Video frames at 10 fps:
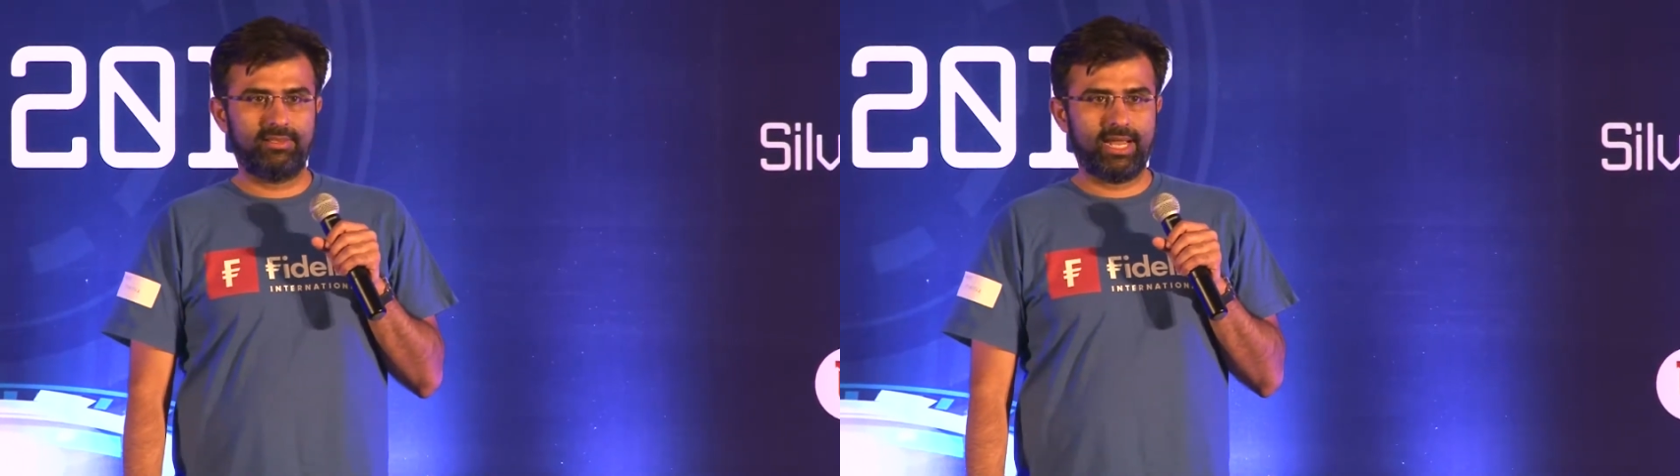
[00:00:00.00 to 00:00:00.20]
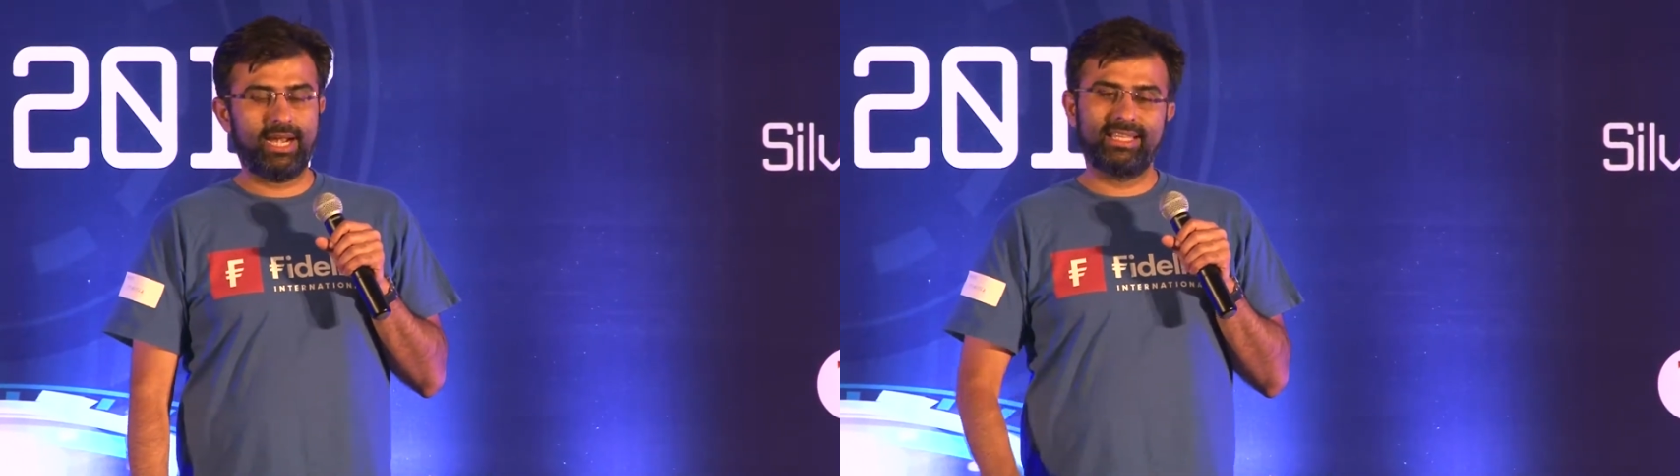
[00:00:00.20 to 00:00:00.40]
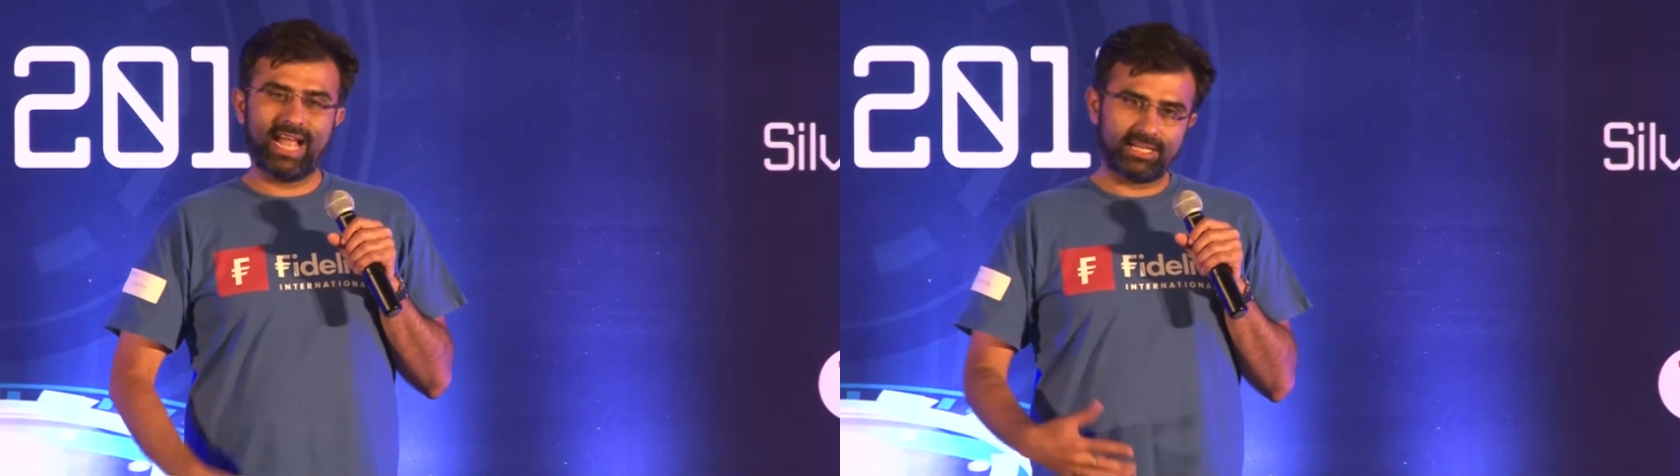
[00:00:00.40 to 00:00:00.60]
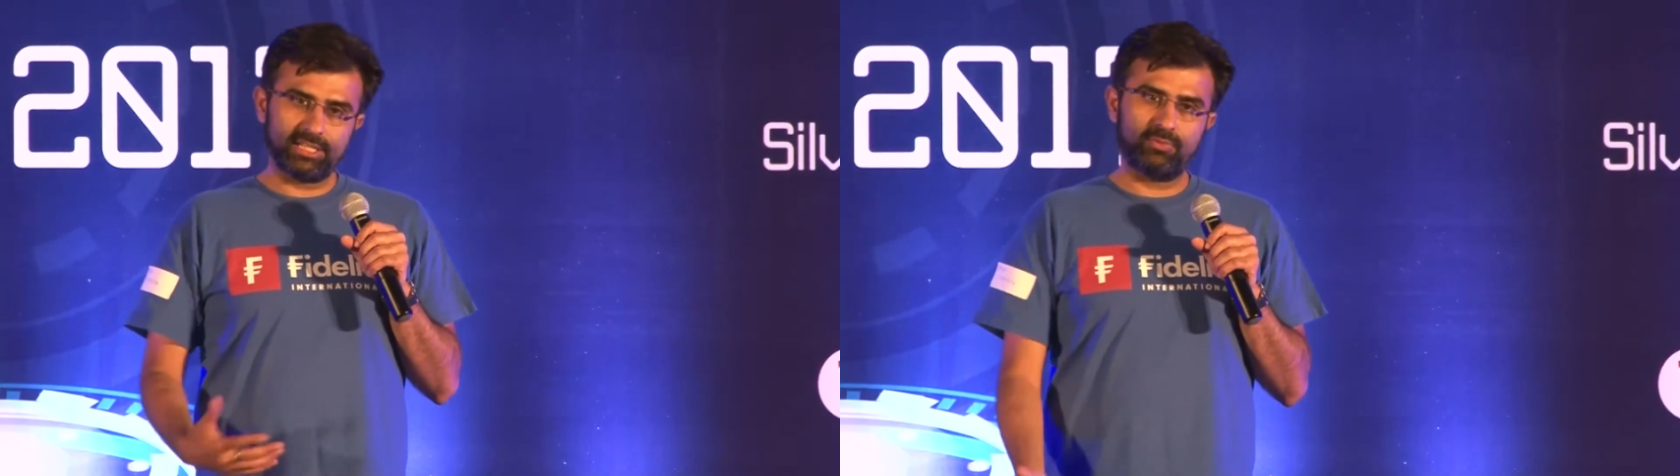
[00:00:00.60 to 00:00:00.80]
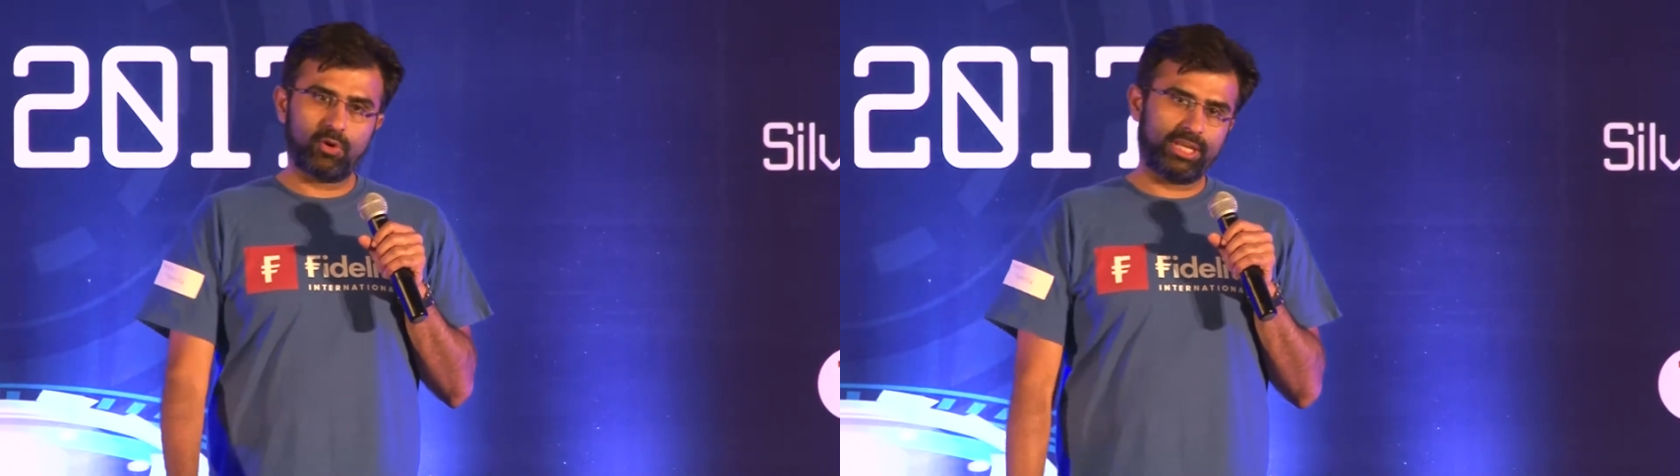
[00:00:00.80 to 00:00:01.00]
And that
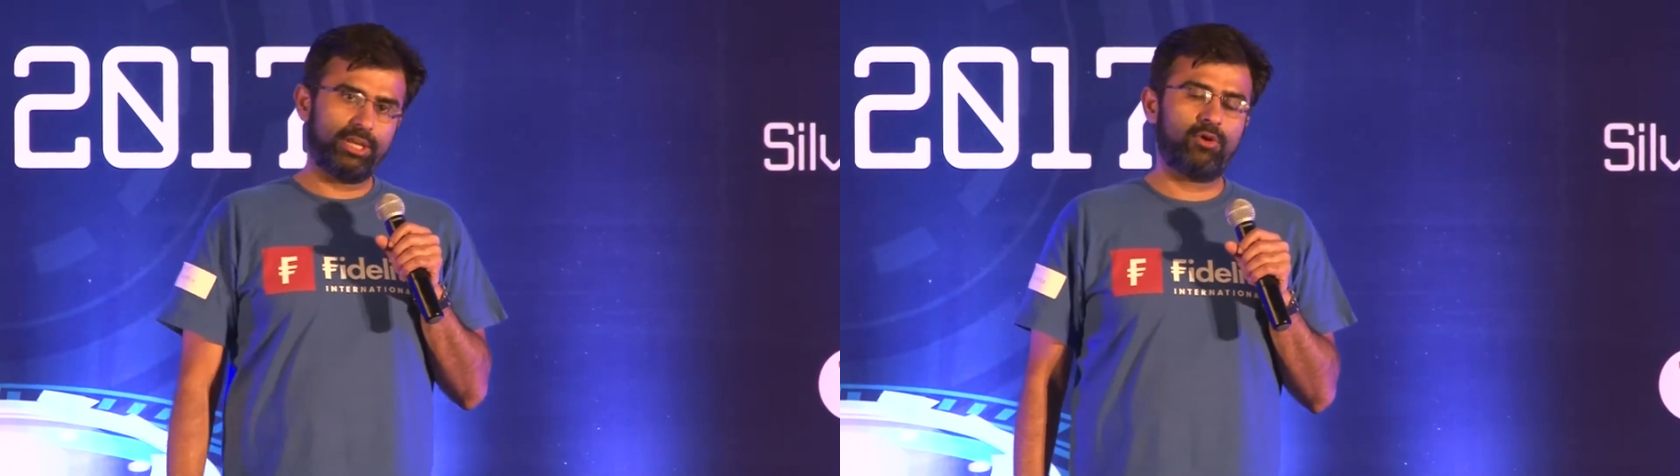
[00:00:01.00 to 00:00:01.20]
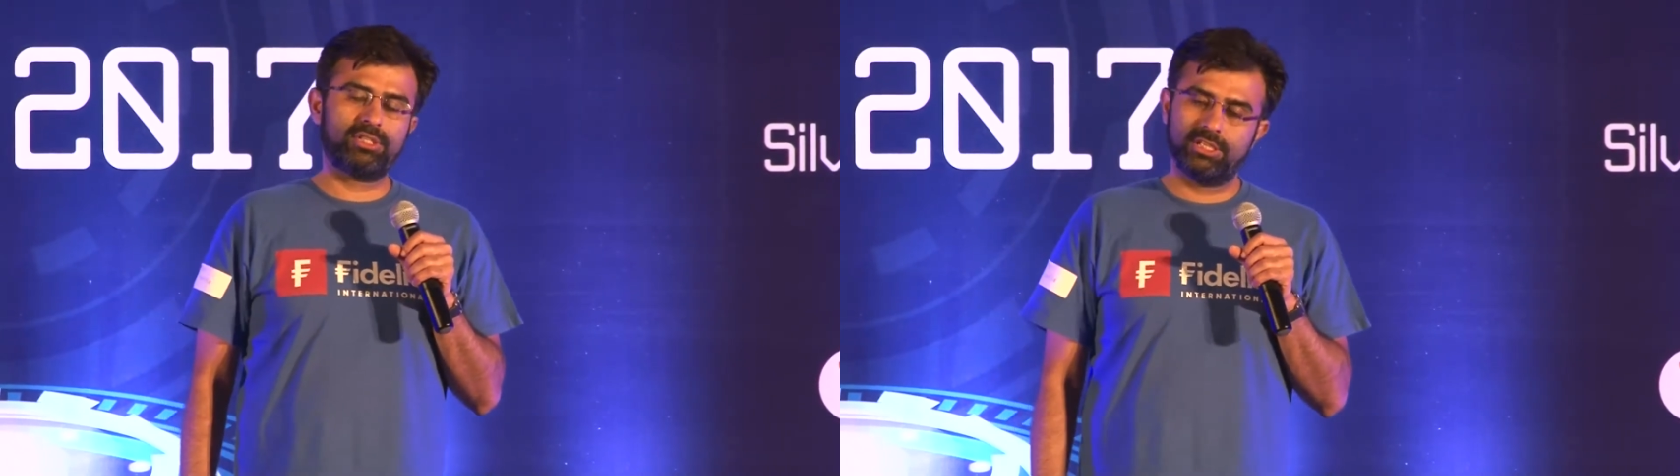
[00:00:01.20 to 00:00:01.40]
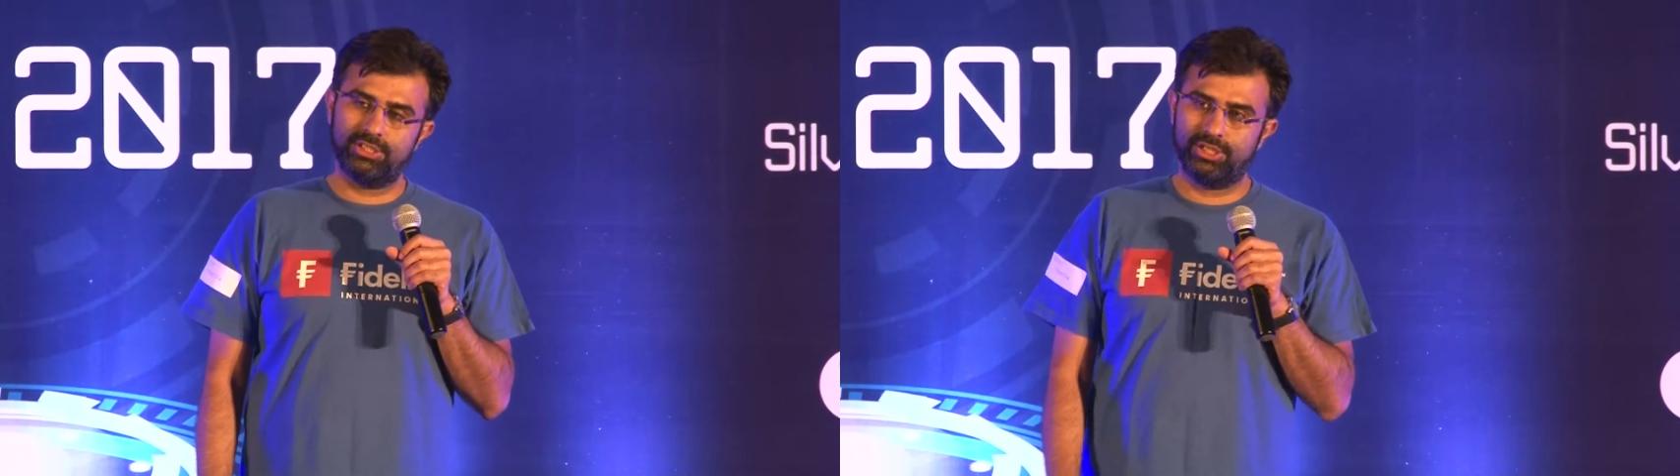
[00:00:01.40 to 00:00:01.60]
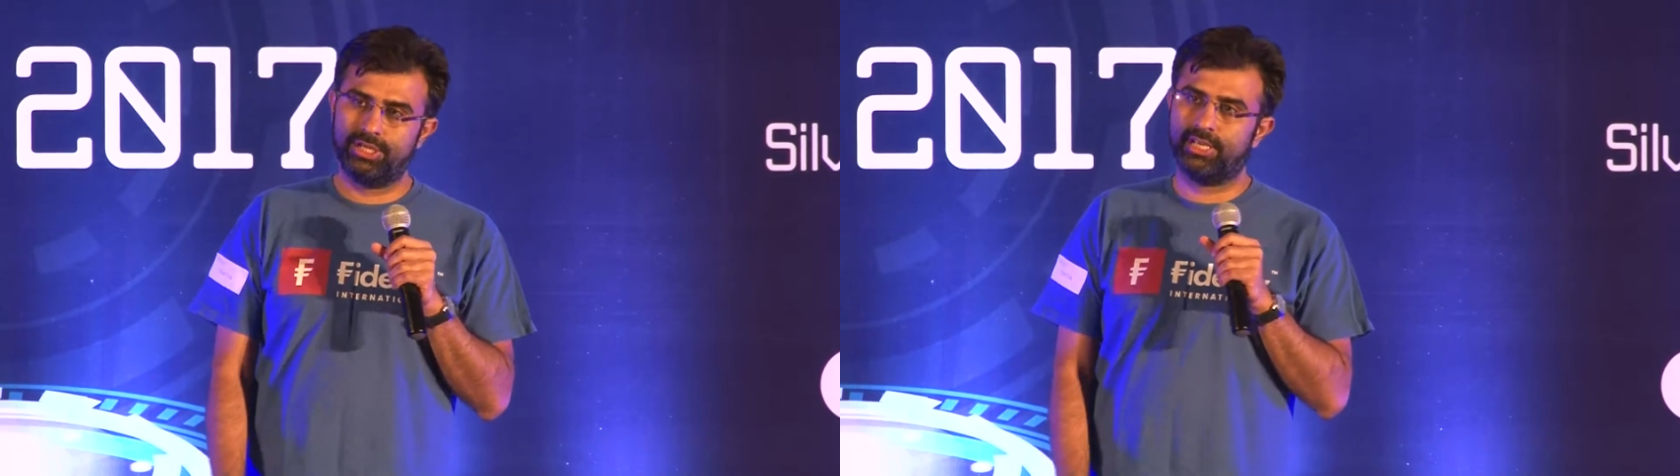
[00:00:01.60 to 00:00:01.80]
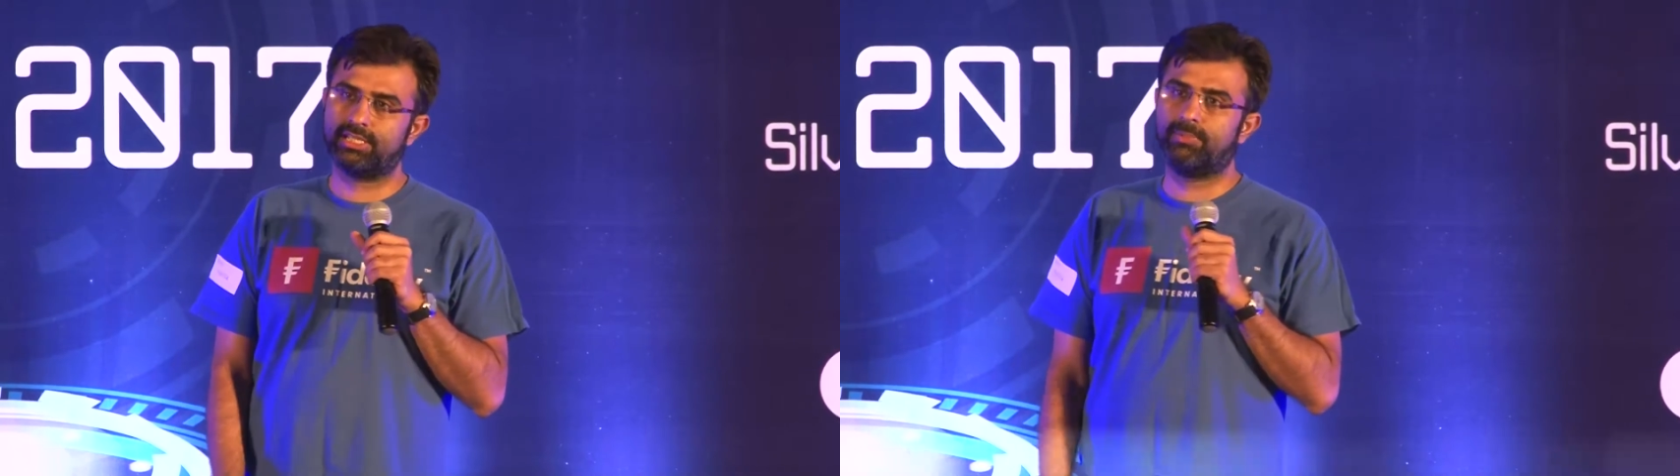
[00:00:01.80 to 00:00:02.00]
is what chaos
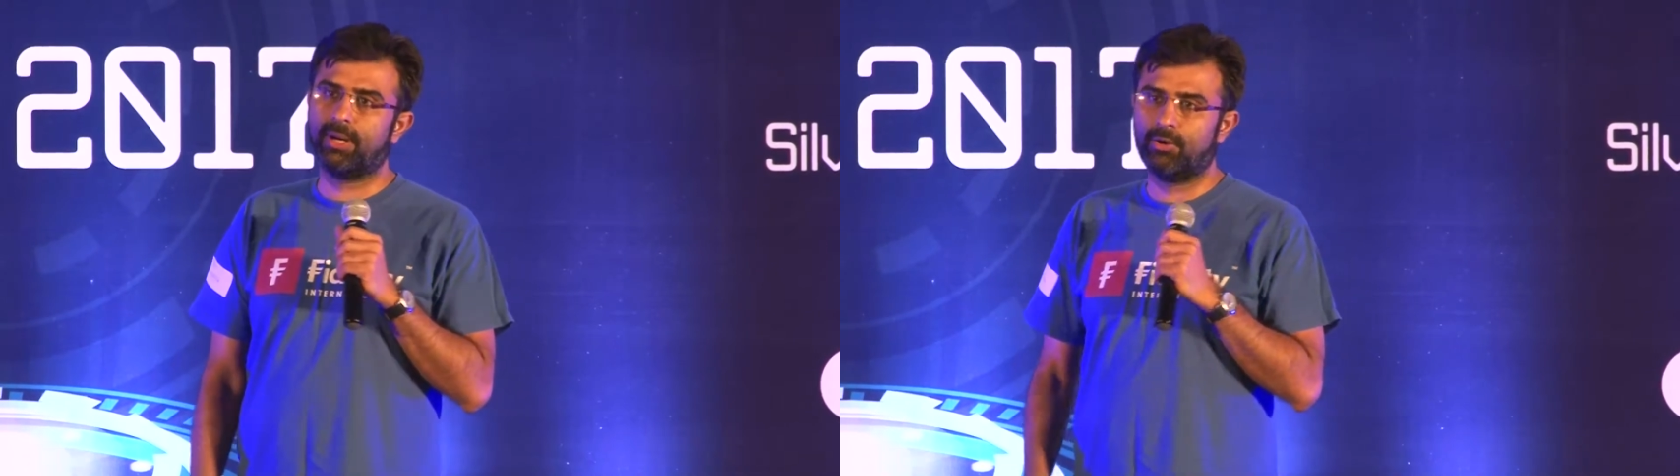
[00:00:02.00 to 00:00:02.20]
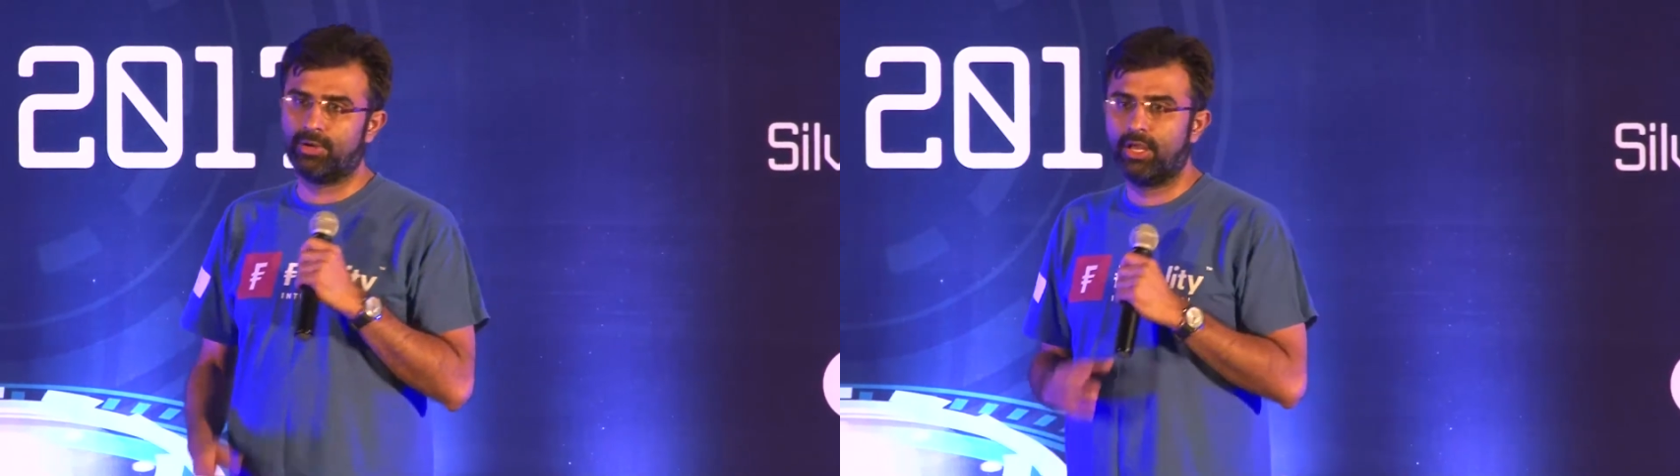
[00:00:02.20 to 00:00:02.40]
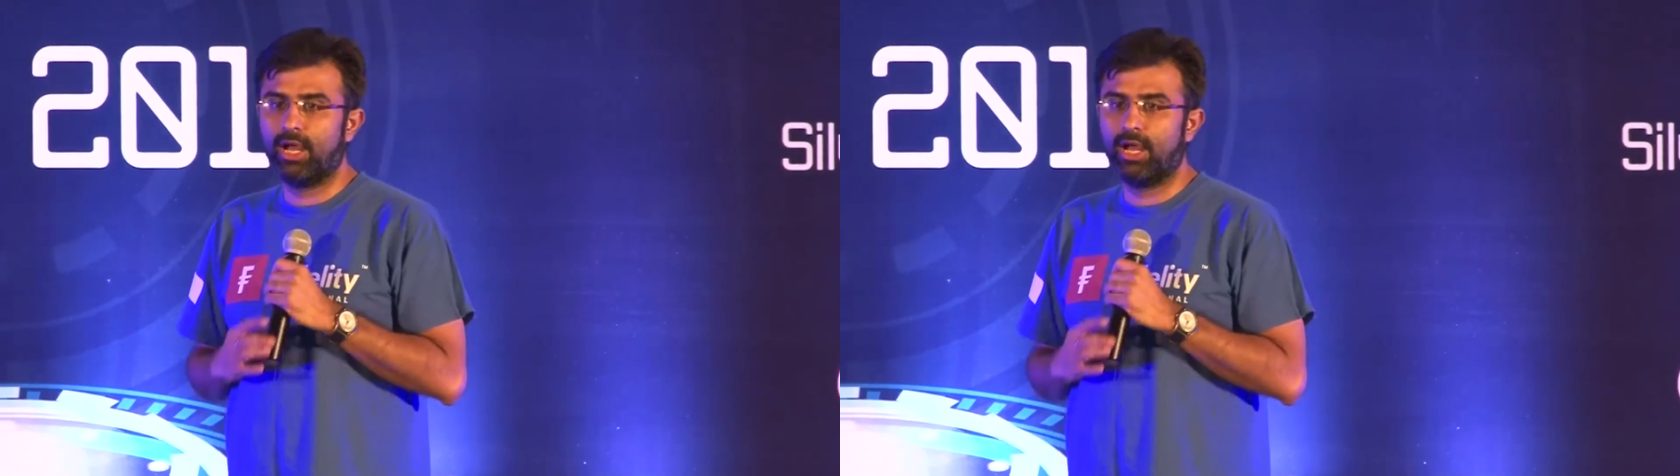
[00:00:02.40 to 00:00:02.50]
engineering is about.